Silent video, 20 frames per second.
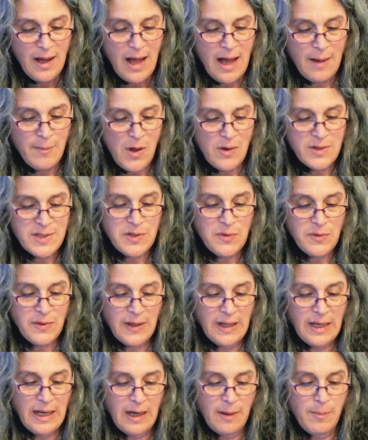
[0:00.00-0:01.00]
I'm also
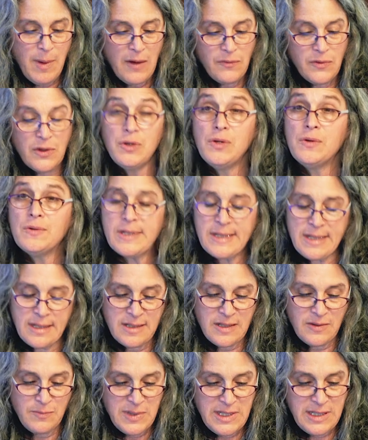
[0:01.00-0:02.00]
thinking about the new
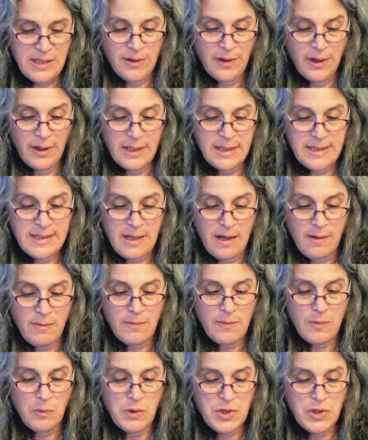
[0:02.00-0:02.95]
sense of materialism,